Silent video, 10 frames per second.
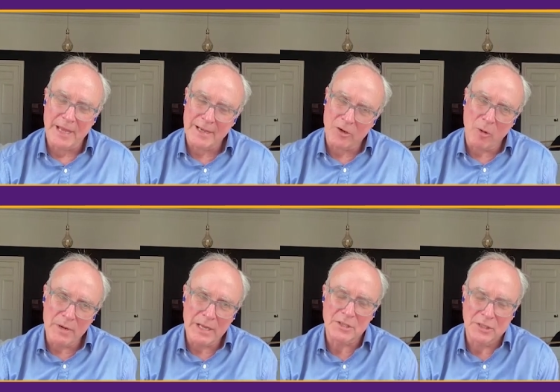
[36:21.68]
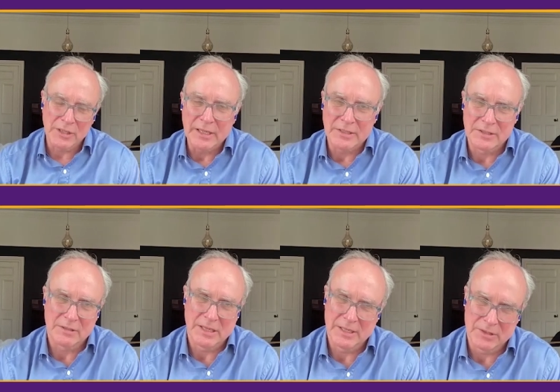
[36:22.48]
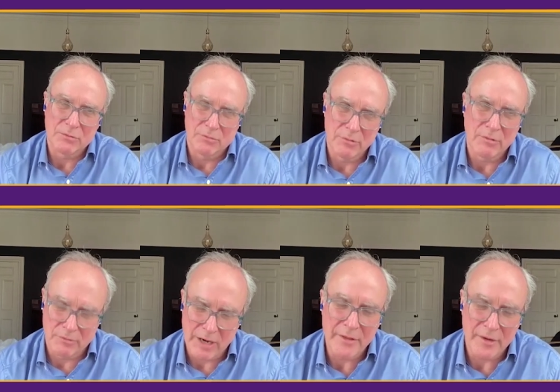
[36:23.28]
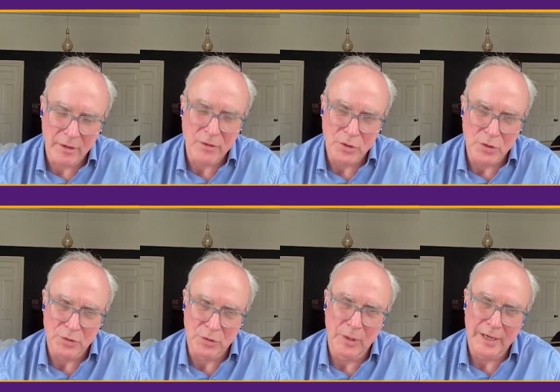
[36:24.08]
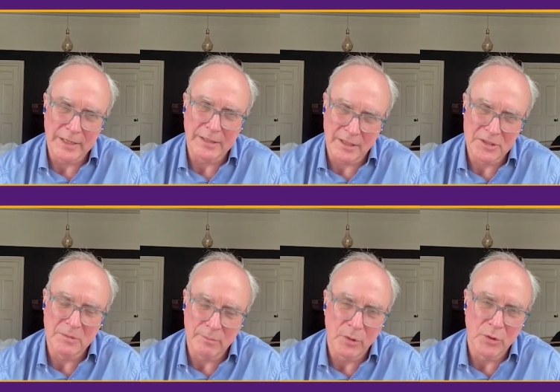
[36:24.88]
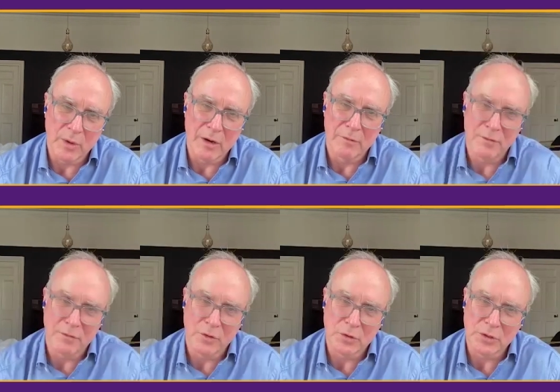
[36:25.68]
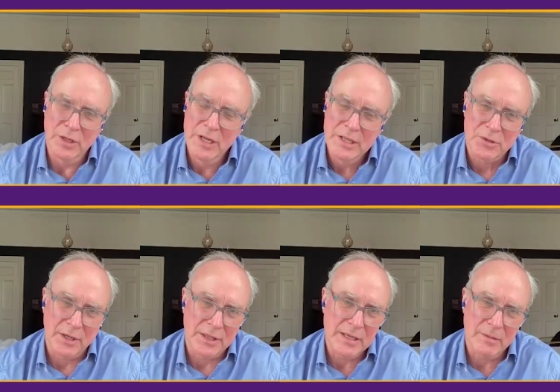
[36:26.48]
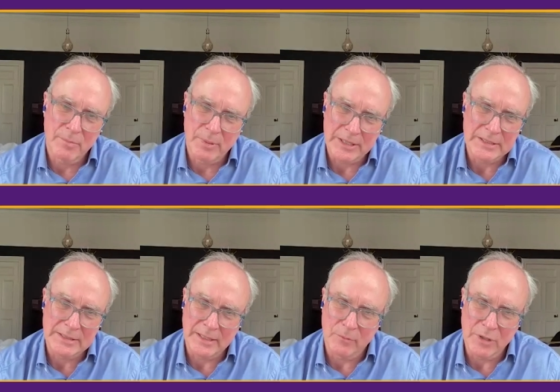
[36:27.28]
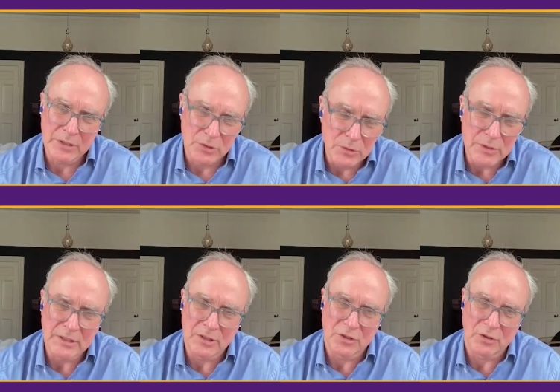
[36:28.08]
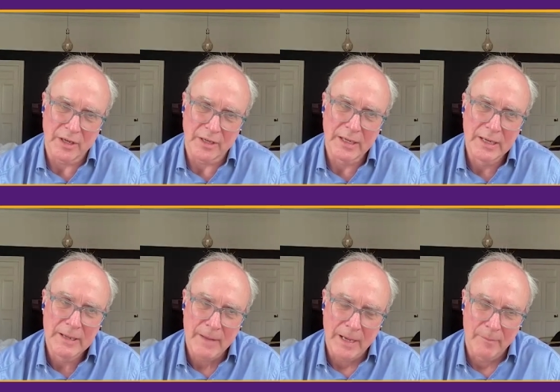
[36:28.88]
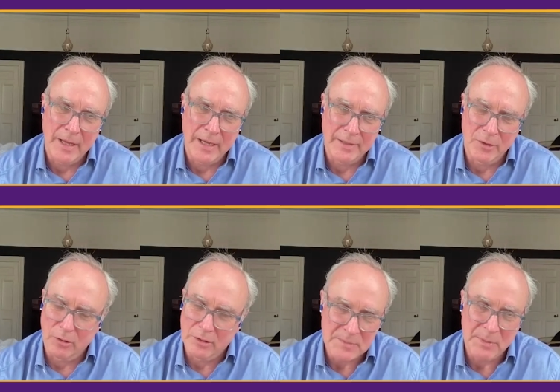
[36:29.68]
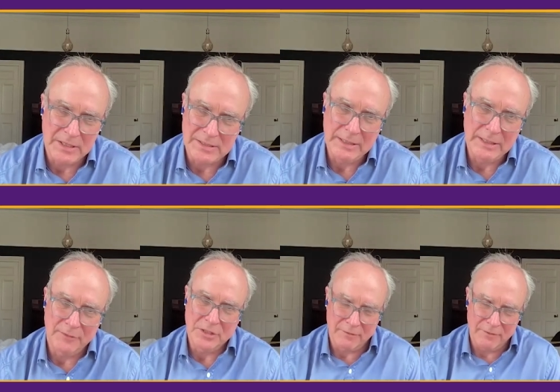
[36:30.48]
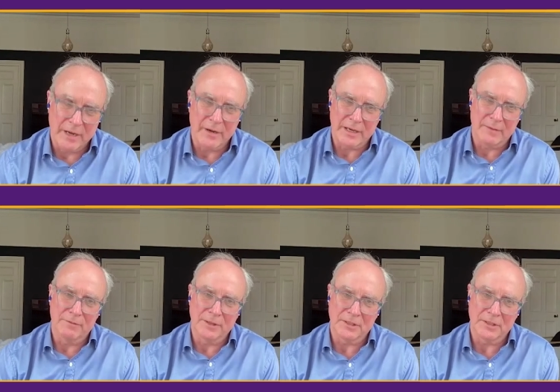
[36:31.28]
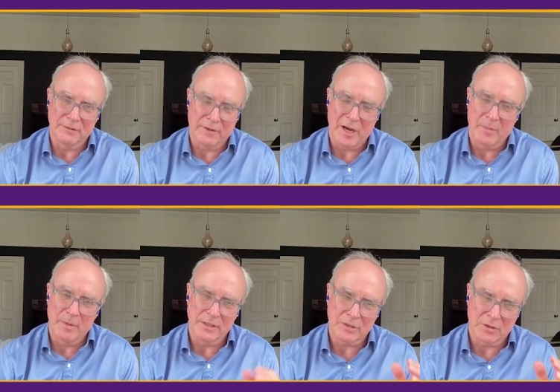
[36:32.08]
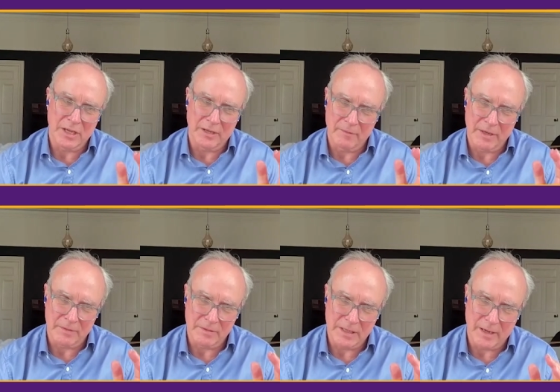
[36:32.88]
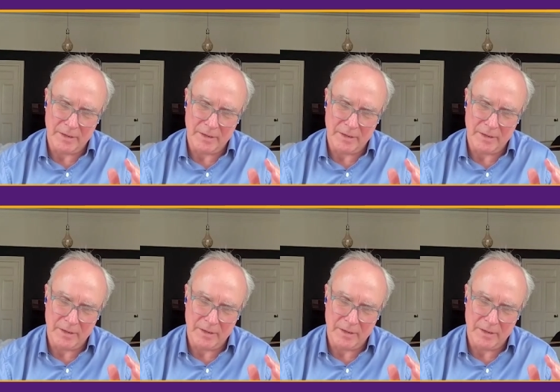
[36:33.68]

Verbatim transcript: And that combination is is rather unusual, and it doesn't bode well for the future. So I think Pakistan we do need to track, um, and not least because it lives in a very conflicted environment. It's got a,